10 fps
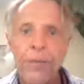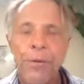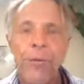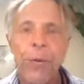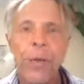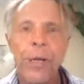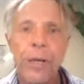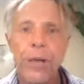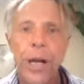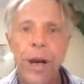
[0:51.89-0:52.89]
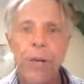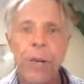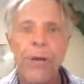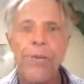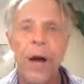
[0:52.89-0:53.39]
For 40 years now, I've
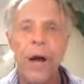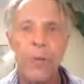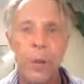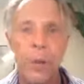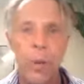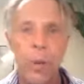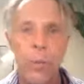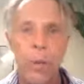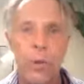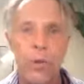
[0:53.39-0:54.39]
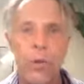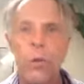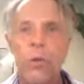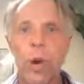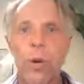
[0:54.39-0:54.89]
been involved in the world of personal
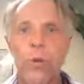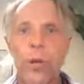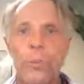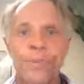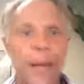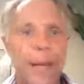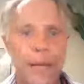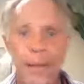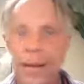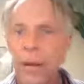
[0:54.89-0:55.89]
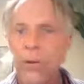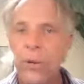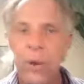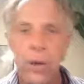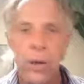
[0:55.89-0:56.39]
growth as a
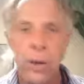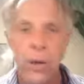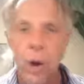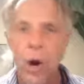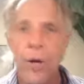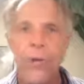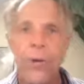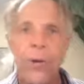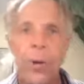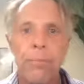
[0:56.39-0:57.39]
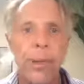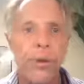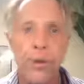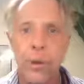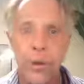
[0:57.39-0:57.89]
counselor, an author, a
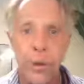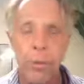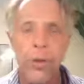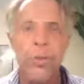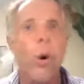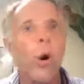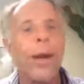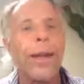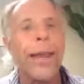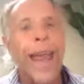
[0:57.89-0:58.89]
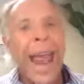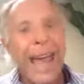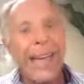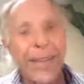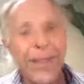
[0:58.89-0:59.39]
minister, and so much more.
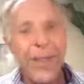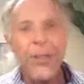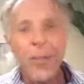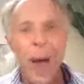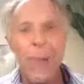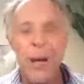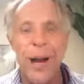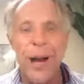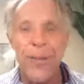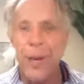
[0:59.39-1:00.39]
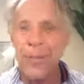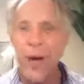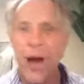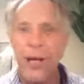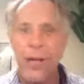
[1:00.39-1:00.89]
And this webinar that I'm
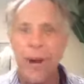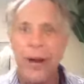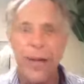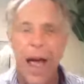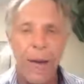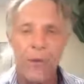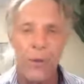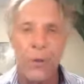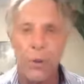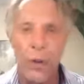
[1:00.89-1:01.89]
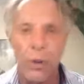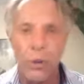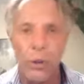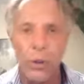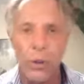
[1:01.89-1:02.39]
talking about is absolutely
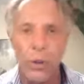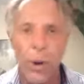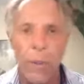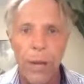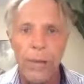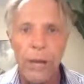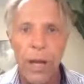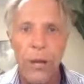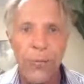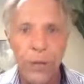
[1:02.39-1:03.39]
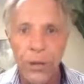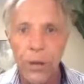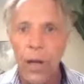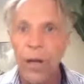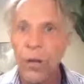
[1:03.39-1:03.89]
crucial to our mental health, physical